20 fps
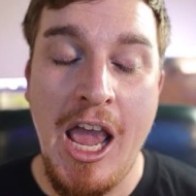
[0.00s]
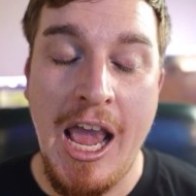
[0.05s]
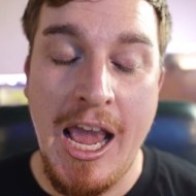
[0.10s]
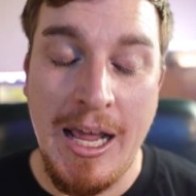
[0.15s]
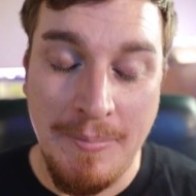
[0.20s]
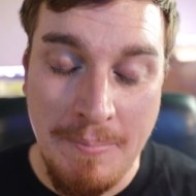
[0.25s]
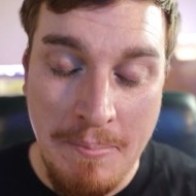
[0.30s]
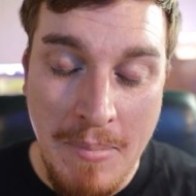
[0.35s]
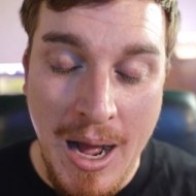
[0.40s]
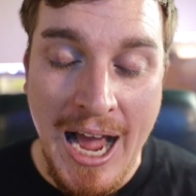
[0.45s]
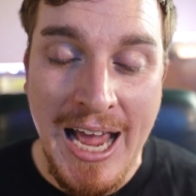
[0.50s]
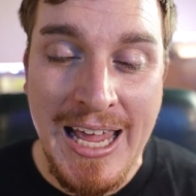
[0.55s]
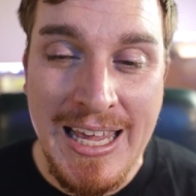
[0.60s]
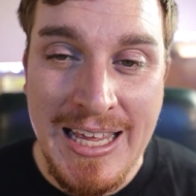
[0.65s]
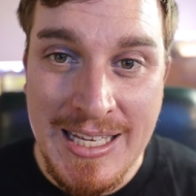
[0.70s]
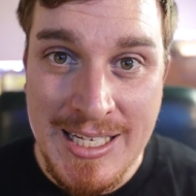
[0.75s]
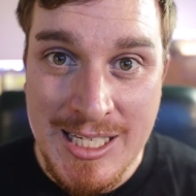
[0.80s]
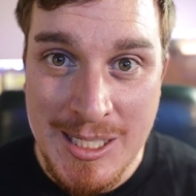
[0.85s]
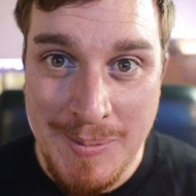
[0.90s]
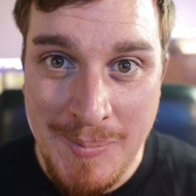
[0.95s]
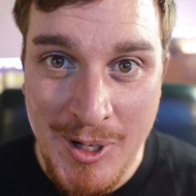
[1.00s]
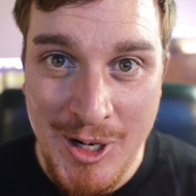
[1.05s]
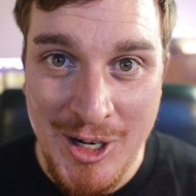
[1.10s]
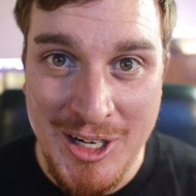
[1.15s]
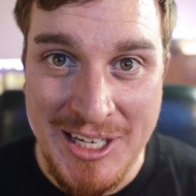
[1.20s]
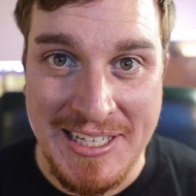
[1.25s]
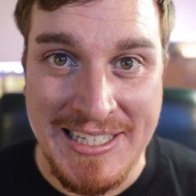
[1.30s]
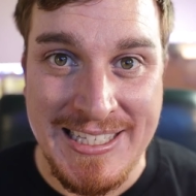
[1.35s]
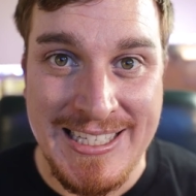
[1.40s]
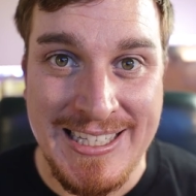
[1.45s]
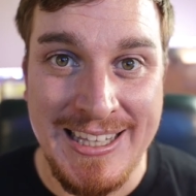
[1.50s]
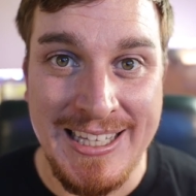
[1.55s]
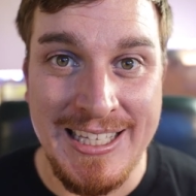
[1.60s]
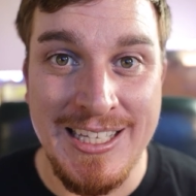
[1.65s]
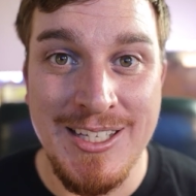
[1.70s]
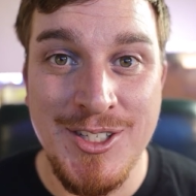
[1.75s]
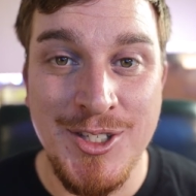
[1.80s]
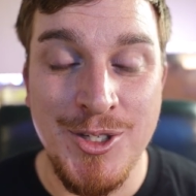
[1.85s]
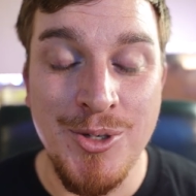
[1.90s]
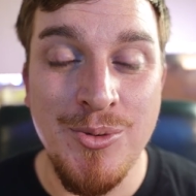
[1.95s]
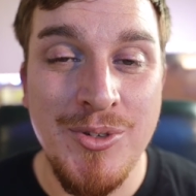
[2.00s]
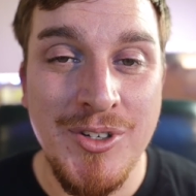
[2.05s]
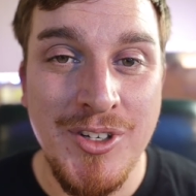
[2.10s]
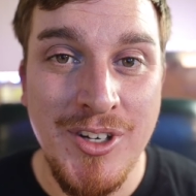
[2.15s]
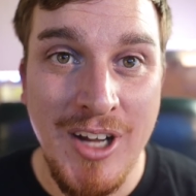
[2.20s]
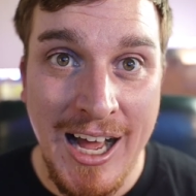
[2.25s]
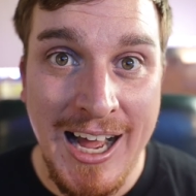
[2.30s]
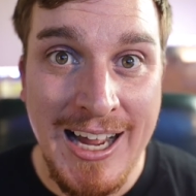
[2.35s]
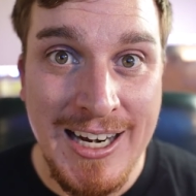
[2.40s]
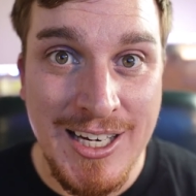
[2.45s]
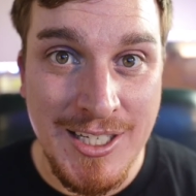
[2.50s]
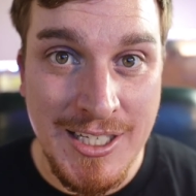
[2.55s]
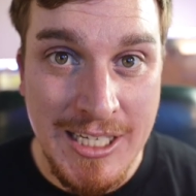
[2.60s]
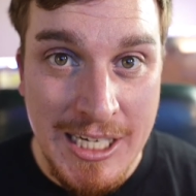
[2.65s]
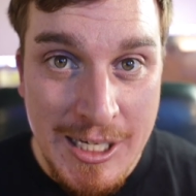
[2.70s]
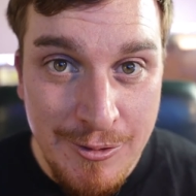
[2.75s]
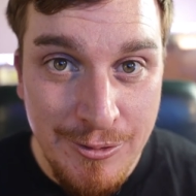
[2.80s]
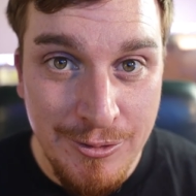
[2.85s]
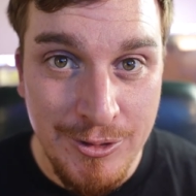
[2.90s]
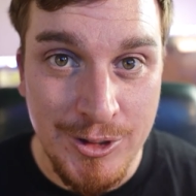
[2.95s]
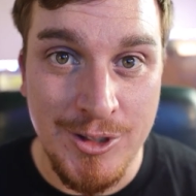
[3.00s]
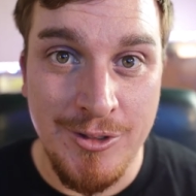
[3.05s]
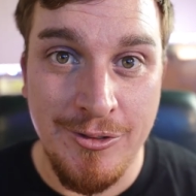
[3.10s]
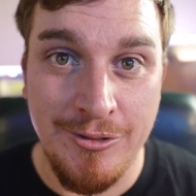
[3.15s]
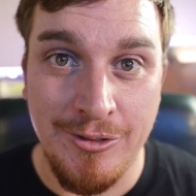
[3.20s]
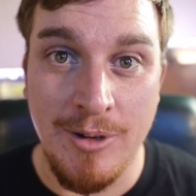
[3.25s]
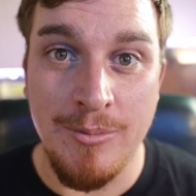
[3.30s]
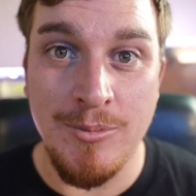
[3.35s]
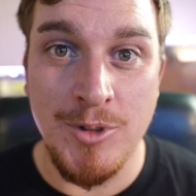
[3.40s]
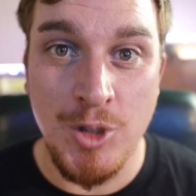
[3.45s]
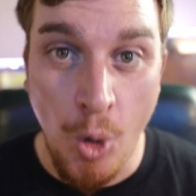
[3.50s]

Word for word: In my experience, these do not differ from